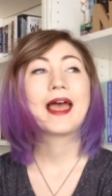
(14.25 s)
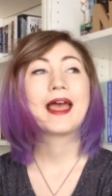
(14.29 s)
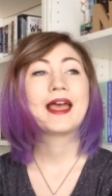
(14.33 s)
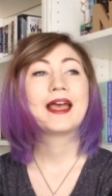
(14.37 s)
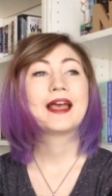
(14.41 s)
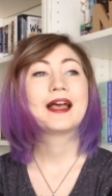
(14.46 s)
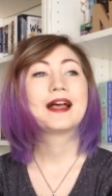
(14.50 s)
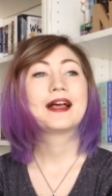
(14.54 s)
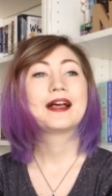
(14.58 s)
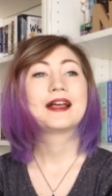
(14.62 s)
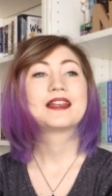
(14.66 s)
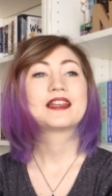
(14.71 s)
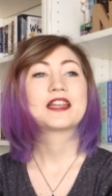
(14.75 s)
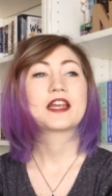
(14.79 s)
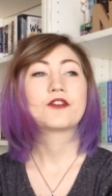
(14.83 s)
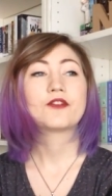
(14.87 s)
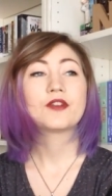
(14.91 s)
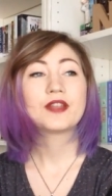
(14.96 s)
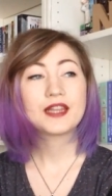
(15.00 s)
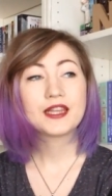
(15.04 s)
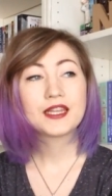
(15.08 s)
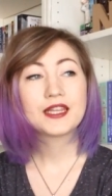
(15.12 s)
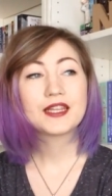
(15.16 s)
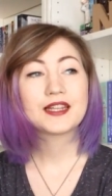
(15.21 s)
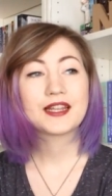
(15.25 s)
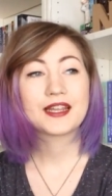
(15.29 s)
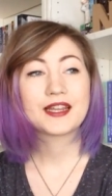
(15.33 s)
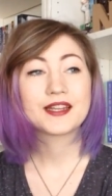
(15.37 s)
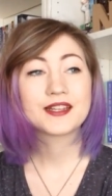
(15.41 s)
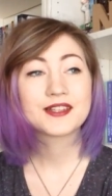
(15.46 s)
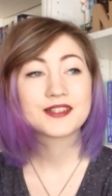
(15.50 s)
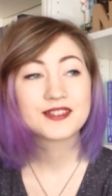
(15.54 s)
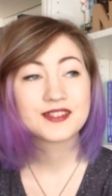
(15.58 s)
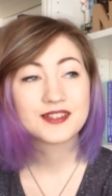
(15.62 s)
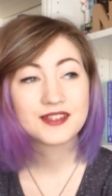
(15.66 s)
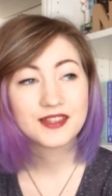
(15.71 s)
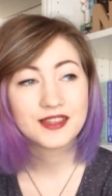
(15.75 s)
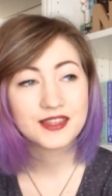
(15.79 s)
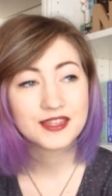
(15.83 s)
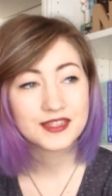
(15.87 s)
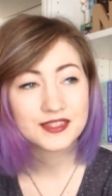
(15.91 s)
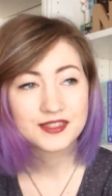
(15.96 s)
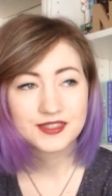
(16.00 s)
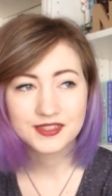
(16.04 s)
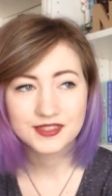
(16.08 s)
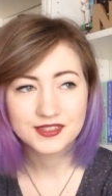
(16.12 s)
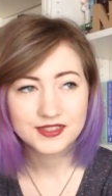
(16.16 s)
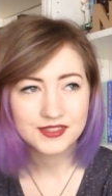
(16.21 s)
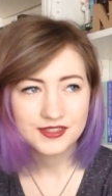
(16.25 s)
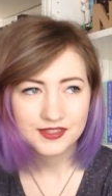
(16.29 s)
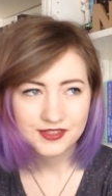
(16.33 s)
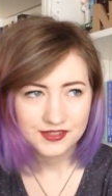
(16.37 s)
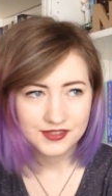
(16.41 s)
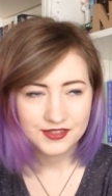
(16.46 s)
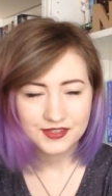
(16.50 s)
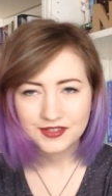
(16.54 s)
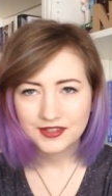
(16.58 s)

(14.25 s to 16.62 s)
and I really liked this